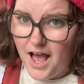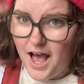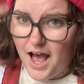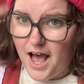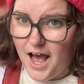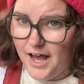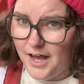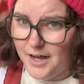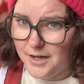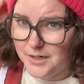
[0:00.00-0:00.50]

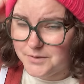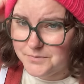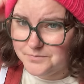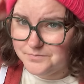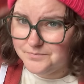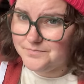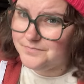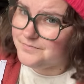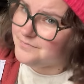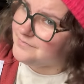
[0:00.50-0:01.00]

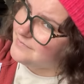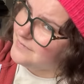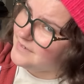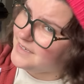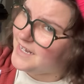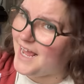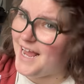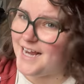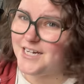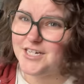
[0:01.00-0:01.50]
Um,
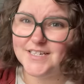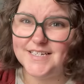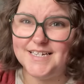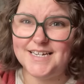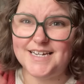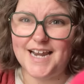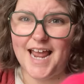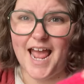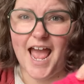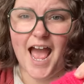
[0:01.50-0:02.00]
I just
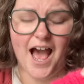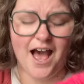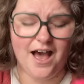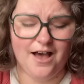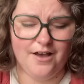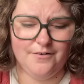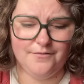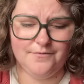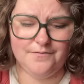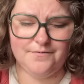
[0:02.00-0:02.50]
didn't
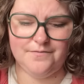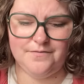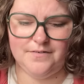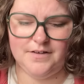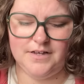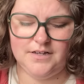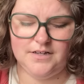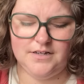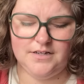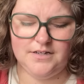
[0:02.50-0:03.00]
have
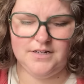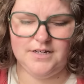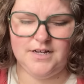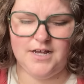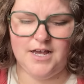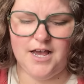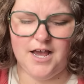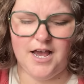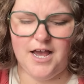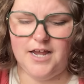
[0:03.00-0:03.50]

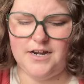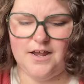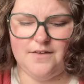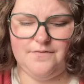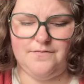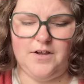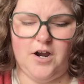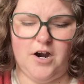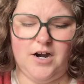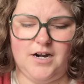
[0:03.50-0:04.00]

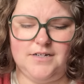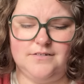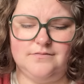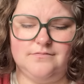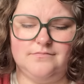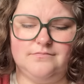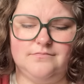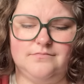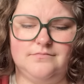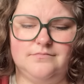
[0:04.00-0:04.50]
enough yarn
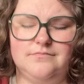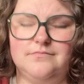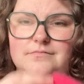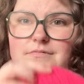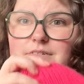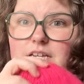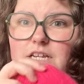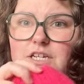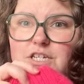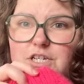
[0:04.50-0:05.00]

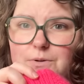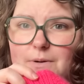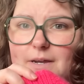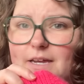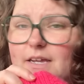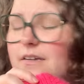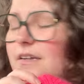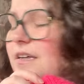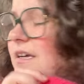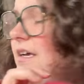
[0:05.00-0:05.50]
to do it.